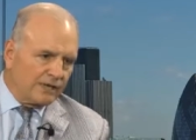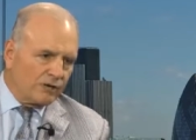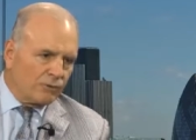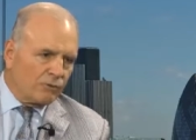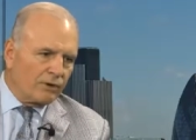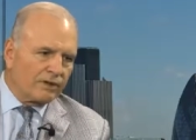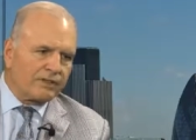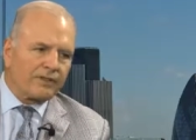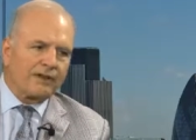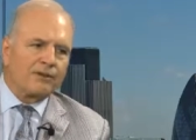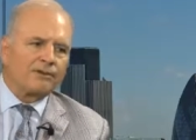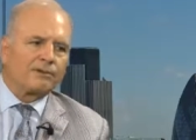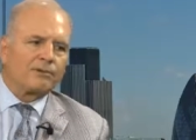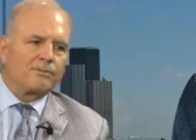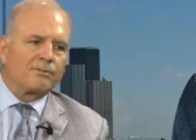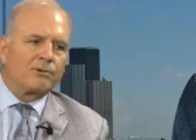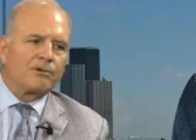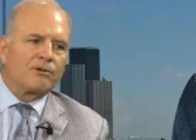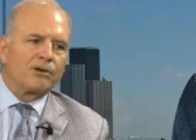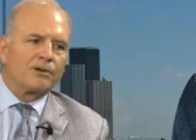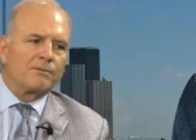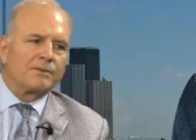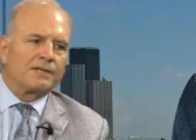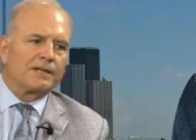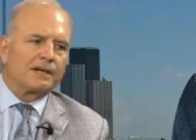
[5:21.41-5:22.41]
With our
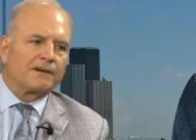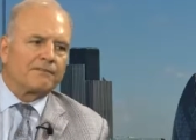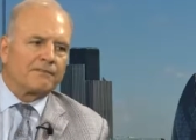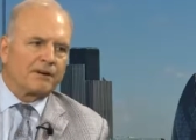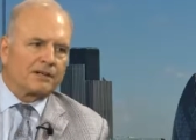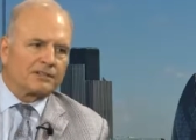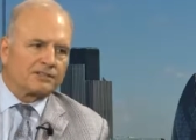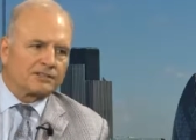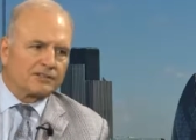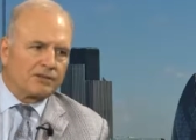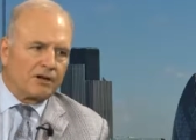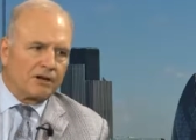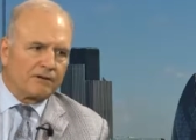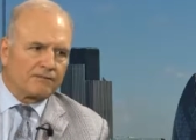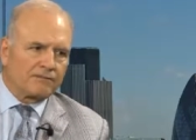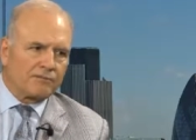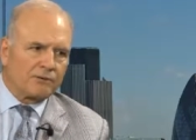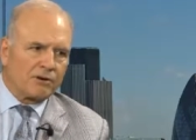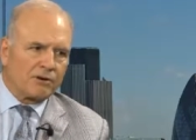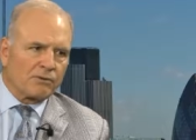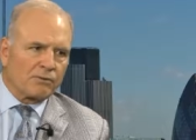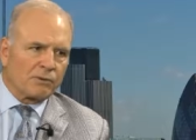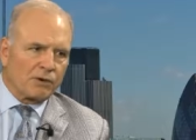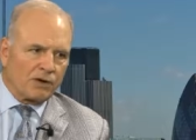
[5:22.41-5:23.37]
deployment of our software,